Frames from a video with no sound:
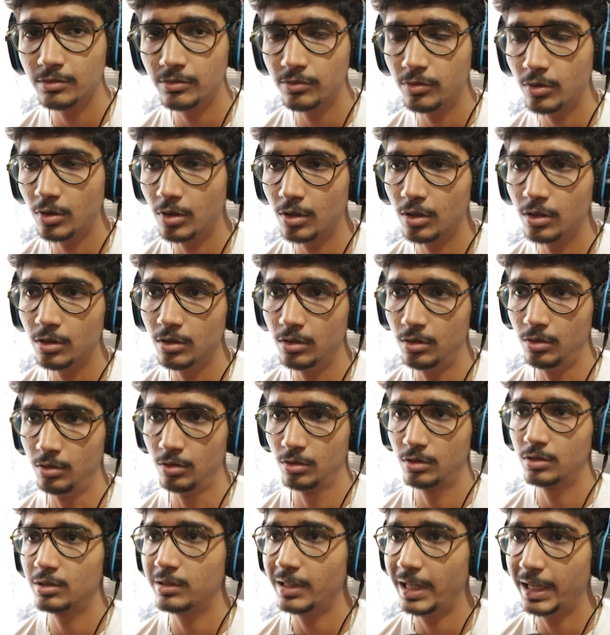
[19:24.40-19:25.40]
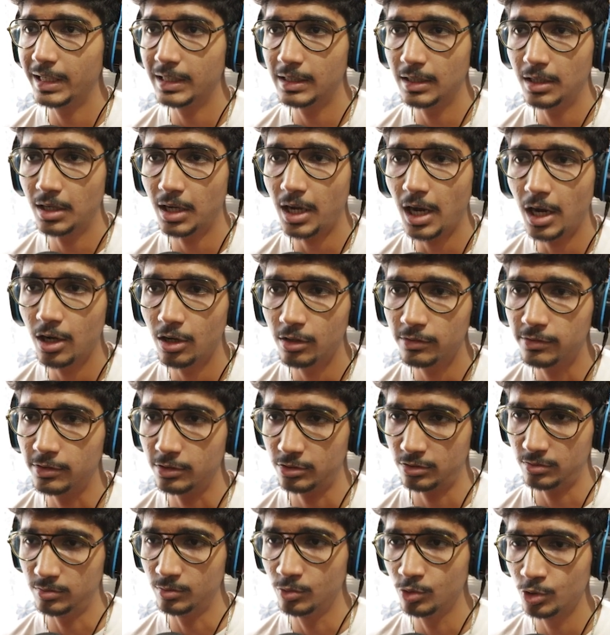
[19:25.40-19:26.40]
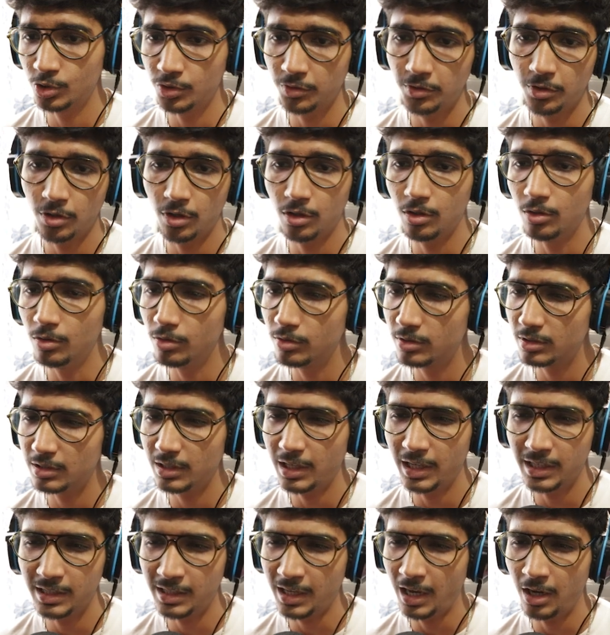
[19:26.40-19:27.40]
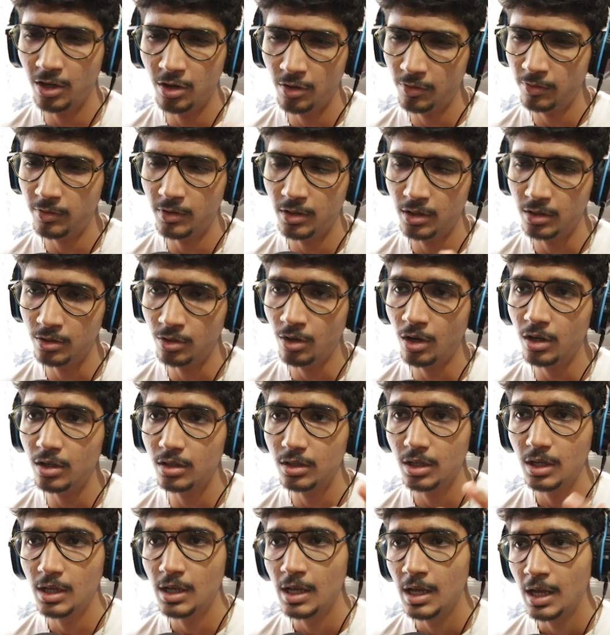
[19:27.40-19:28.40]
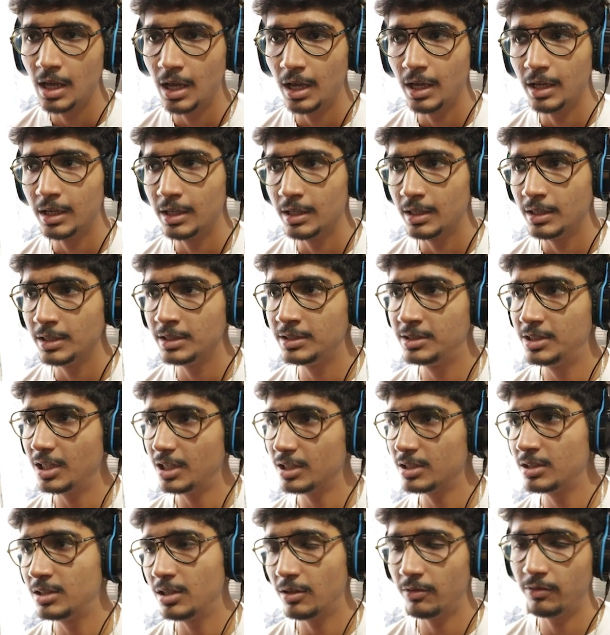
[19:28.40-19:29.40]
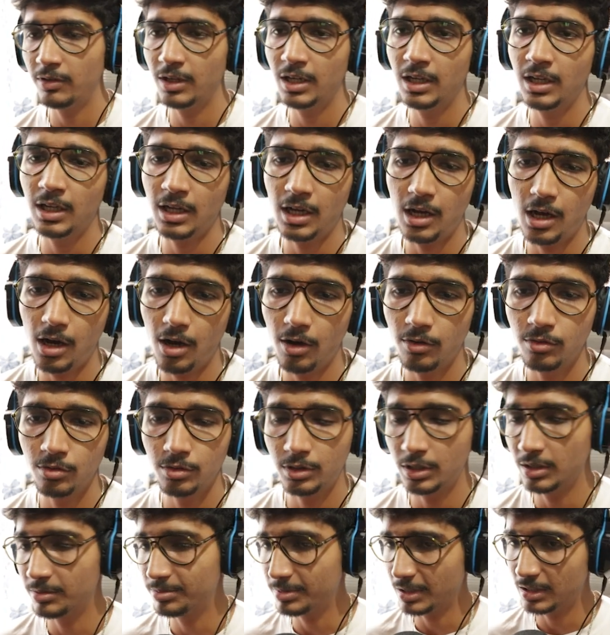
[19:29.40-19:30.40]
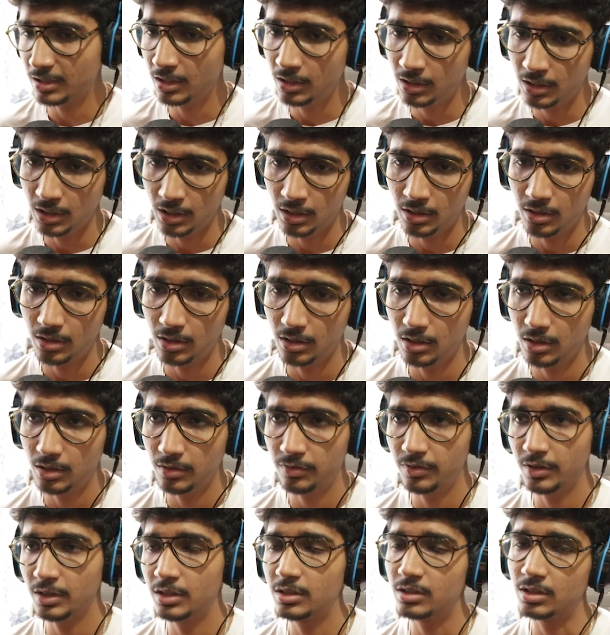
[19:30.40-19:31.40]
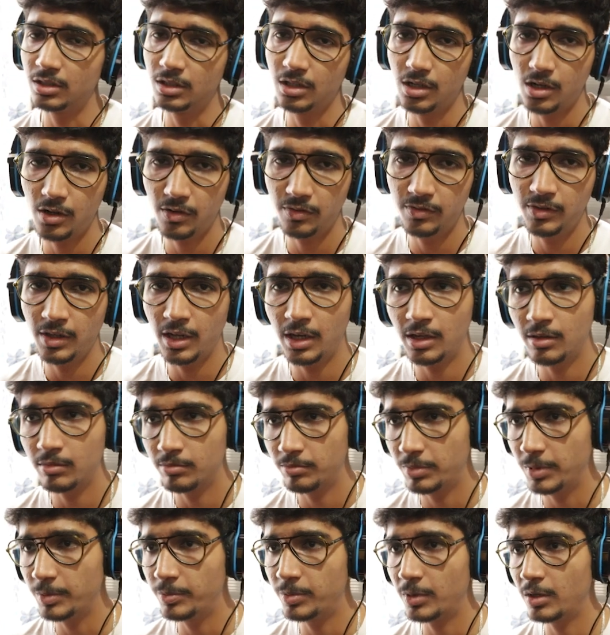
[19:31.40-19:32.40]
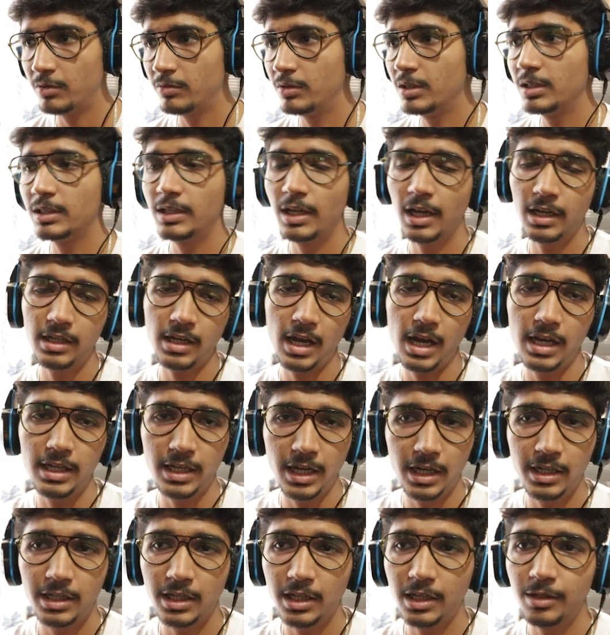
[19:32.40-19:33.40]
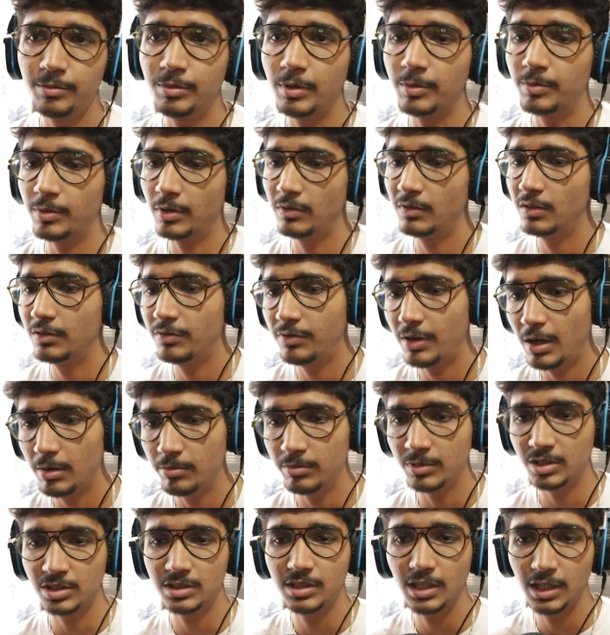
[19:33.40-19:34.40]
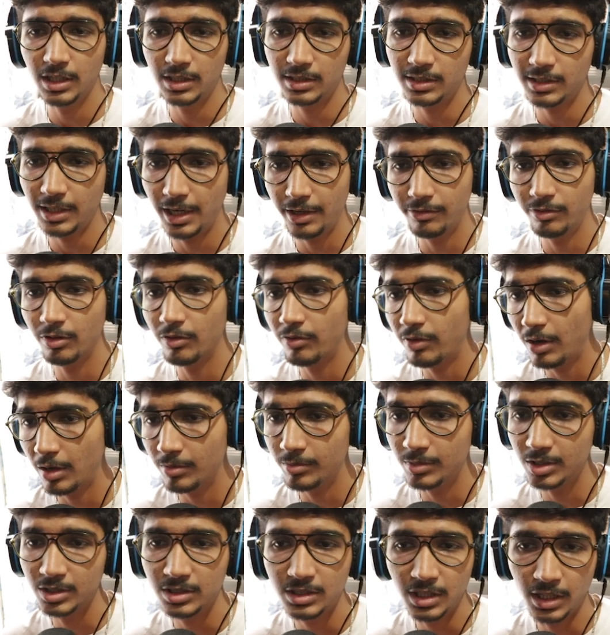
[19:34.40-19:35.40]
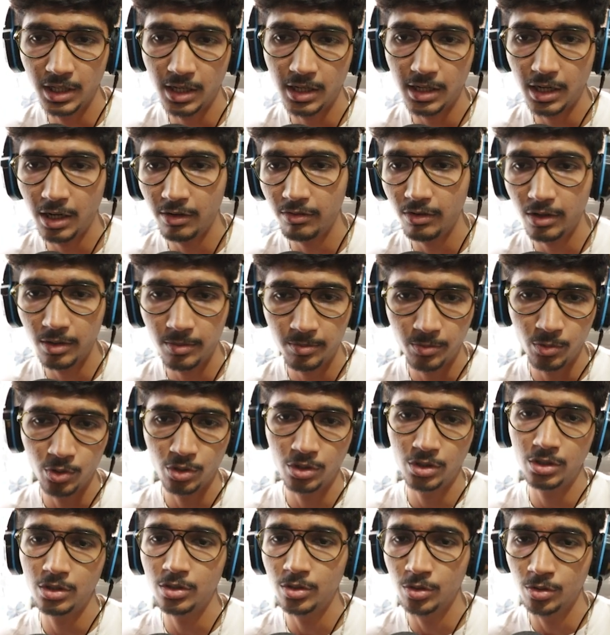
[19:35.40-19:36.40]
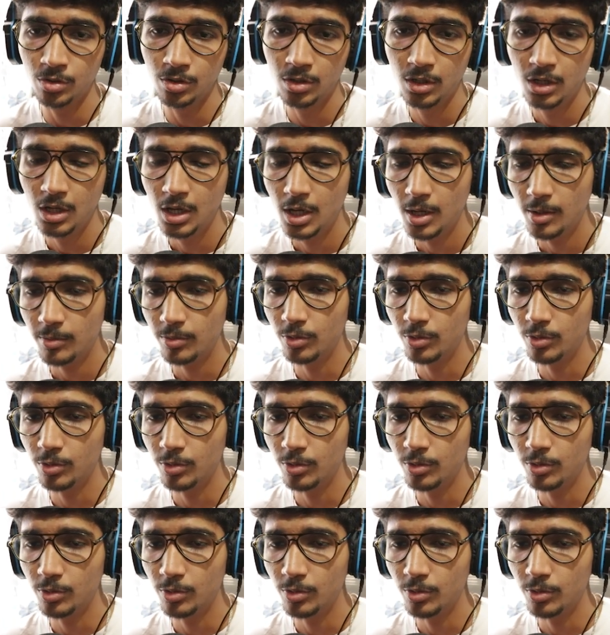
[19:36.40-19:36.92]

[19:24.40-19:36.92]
for looks like a kind of a smooth way, or looks like kind of a not. It's just the way how you represent it. If it's rough, then people will get highlighted, people will find mistakes, client will find mistake, client will put your